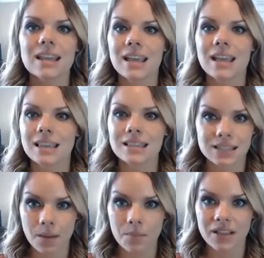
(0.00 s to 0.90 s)
get into
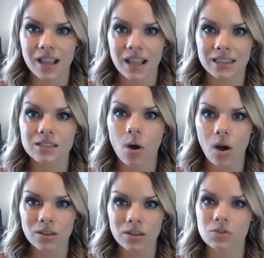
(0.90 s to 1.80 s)
something like this
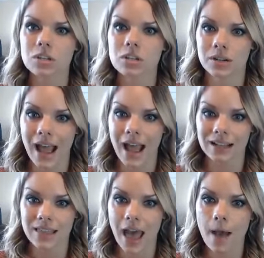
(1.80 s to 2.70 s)
also to
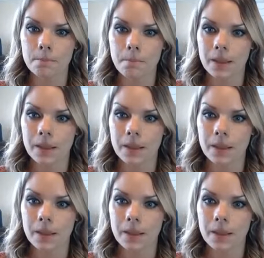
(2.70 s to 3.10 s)
protect them.